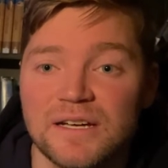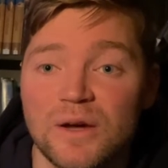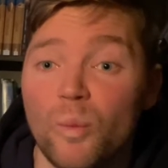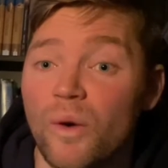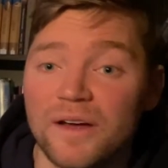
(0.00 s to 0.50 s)

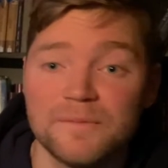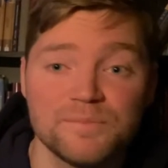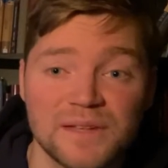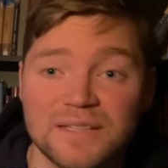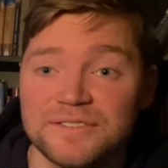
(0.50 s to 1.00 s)
One,
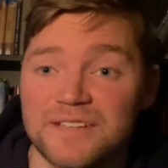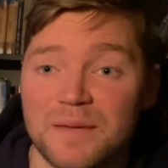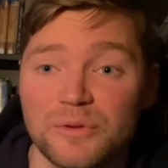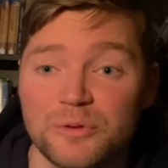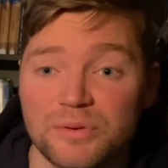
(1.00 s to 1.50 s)

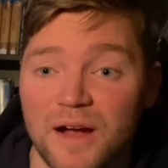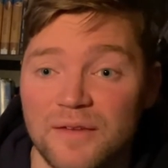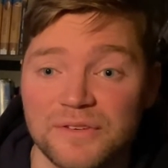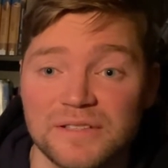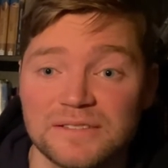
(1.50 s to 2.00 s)
Samuel's a
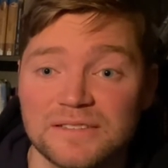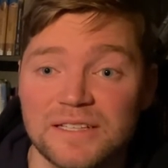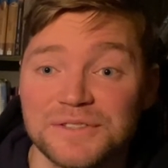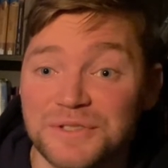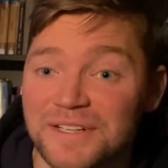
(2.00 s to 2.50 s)
prophet,
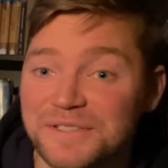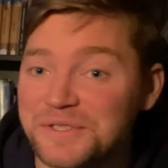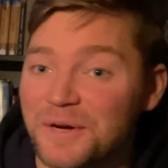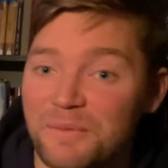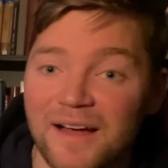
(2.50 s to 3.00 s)
just like
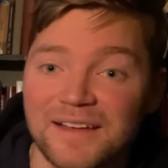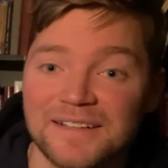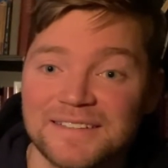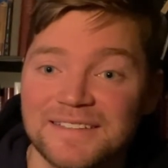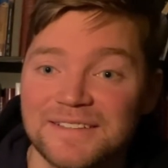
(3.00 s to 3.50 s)
Jeremiah,
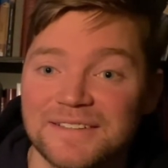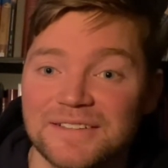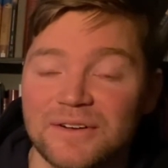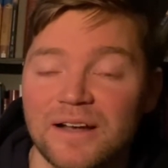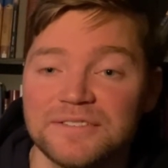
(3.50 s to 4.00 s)
right?